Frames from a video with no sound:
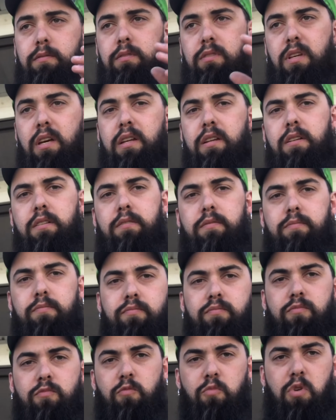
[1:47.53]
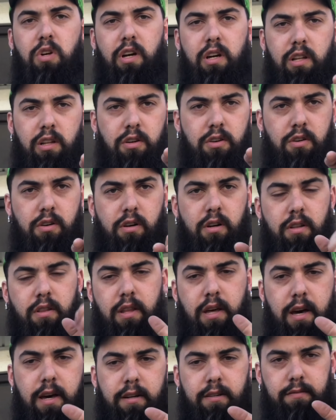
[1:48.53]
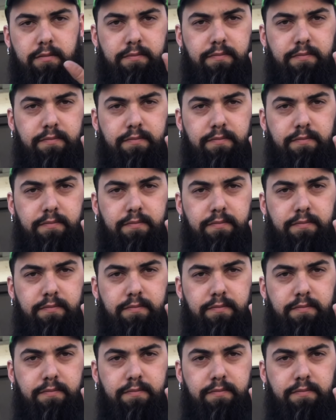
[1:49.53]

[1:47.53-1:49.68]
and really learn on that